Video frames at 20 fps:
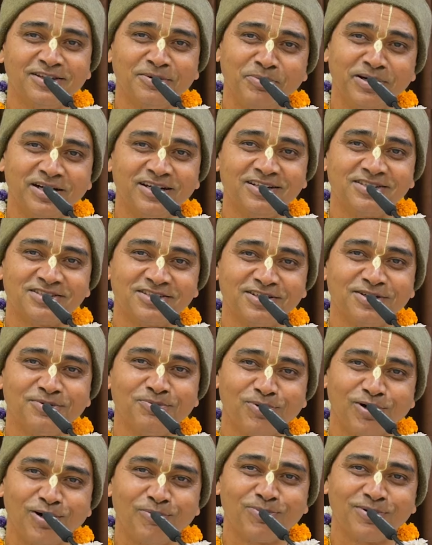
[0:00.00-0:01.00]
the medicine
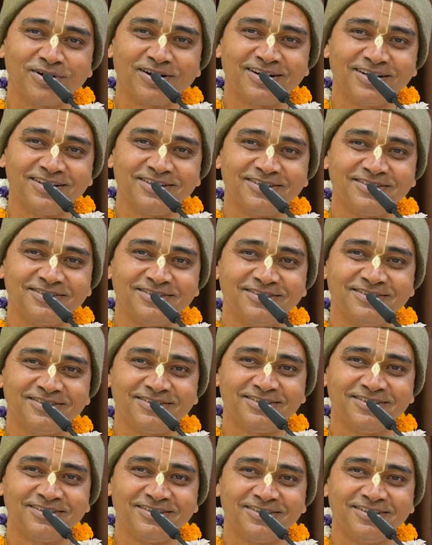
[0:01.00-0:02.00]
properly.
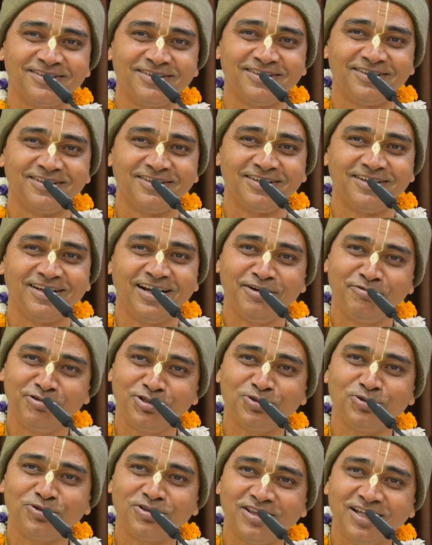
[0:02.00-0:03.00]
And we
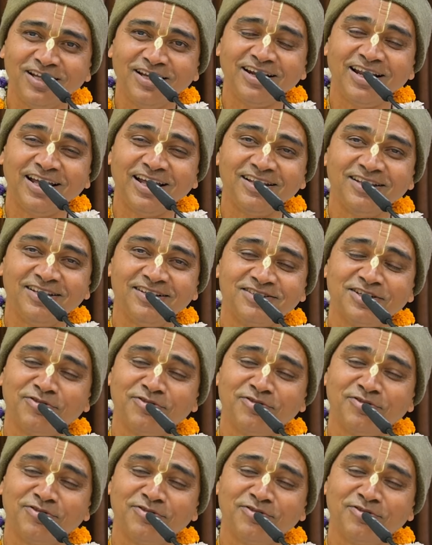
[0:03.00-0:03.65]
should think like this.